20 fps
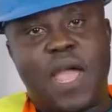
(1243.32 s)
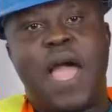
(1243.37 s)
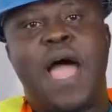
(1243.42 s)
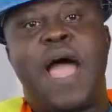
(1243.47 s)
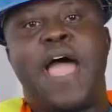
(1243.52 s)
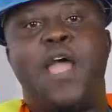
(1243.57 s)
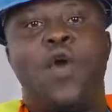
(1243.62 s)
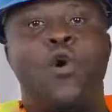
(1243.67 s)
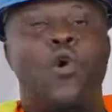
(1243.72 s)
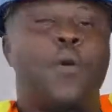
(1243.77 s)

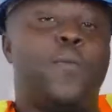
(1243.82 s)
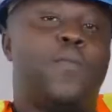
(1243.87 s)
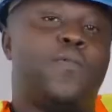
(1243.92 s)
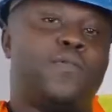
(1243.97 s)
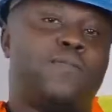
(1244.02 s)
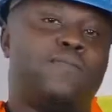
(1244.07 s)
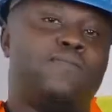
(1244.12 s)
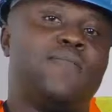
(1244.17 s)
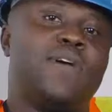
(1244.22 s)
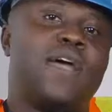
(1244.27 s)
I
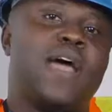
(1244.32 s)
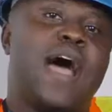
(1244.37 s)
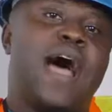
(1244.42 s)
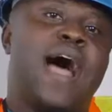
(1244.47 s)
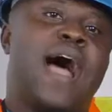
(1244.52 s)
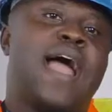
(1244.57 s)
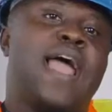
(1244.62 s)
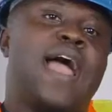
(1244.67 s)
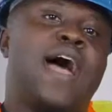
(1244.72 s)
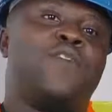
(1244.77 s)
hope
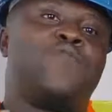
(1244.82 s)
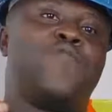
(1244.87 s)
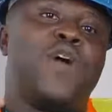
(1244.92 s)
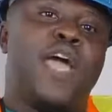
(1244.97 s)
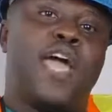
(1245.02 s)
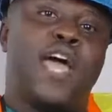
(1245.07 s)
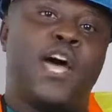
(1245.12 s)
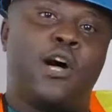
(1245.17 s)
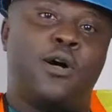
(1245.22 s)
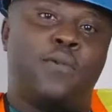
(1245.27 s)
I
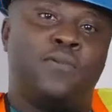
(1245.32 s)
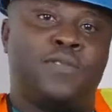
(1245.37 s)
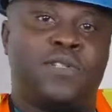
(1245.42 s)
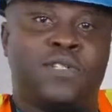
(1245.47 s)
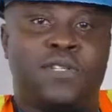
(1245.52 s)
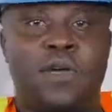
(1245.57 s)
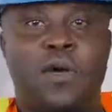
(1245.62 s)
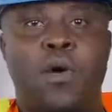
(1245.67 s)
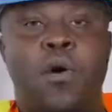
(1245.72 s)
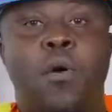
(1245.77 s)
have
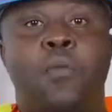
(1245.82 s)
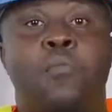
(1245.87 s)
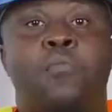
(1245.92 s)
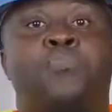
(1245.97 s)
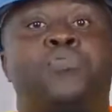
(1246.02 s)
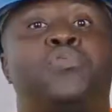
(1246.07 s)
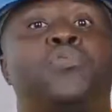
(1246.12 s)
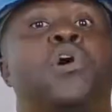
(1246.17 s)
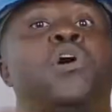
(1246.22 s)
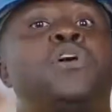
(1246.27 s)
helped
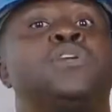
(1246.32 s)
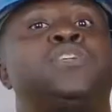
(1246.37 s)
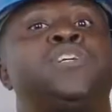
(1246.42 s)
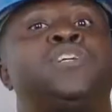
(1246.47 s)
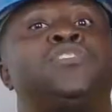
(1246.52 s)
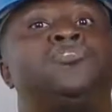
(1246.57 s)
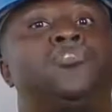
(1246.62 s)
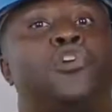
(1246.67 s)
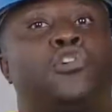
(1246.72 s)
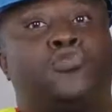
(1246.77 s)

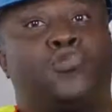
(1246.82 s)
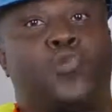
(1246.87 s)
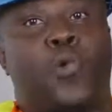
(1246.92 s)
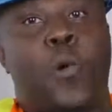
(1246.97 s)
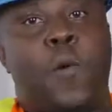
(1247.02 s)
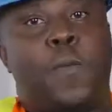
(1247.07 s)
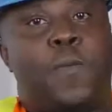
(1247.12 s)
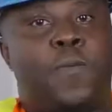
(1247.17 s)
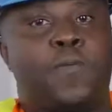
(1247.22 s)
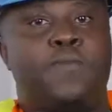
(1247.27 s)
broaden your
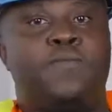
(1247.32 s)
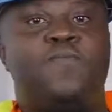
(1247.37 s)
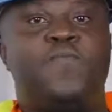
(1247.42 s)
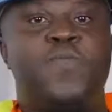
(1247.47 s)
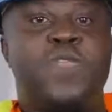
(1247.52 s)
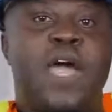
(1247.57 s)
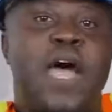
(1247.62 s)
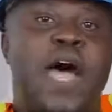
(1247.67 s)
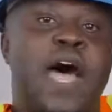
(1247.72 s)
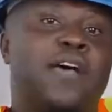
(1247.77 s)
scope
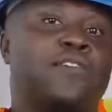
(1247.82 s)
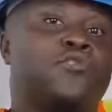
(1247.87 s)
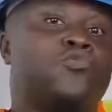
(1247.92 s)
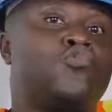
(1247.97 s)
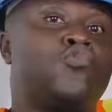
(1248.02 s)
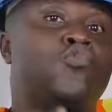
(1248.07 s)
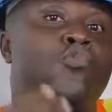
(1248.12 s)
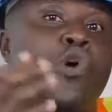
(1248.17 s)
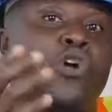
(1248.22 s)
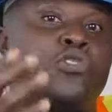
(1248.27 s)
as
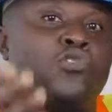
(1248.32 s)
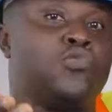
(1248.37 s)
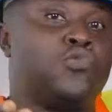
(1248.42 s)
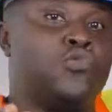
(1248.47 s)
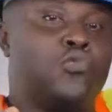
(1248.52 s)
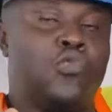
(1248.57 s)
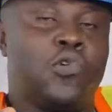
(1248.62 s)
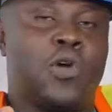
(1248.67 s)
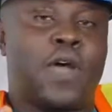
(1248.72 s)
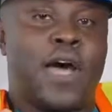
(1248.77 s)
to what to
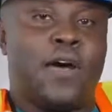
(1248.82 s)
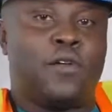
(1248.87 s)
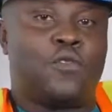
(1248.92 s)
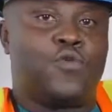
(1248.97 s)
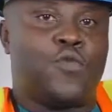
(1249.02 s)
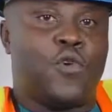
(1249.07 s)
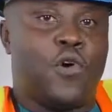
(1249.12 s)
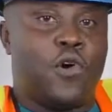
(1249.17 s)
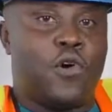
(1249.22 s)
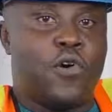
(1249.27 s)
look
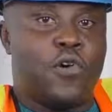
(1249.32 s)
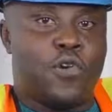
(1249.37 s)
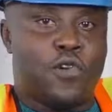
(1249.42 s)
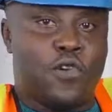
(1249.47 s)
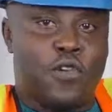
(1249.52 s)
out for